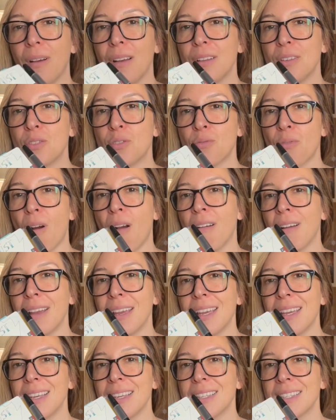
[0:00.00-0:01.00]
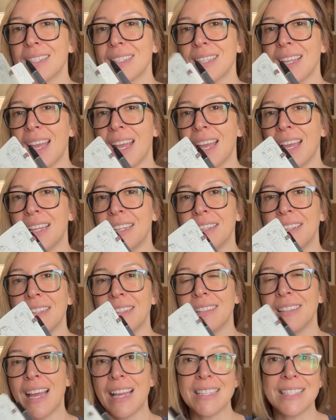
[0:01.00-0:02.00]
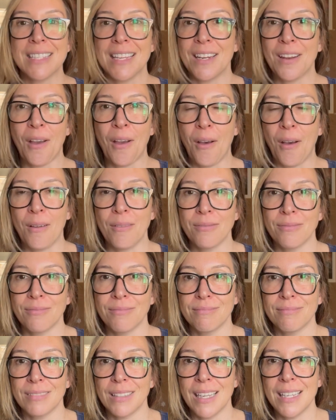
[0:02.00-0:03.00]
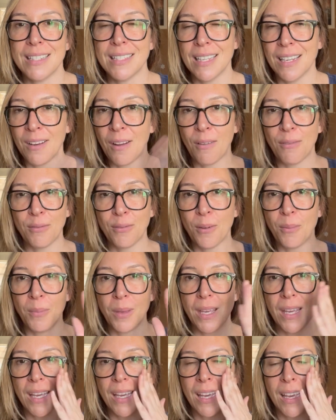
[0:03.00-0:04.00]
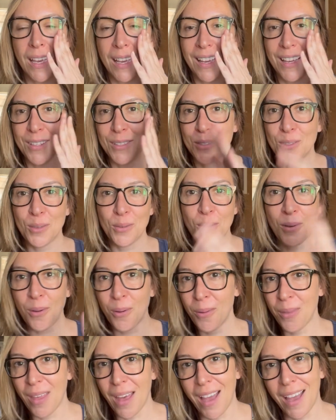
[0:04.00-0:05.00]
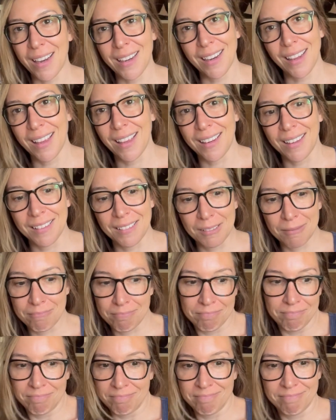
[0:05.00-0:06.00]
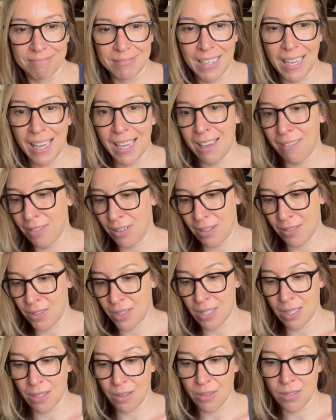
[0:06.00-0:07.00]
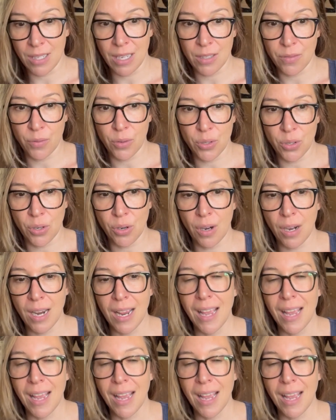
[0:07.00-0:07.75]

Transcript: drawings, and that's enough. It's enough for me to know that. And I have enough stickers, that's for sure.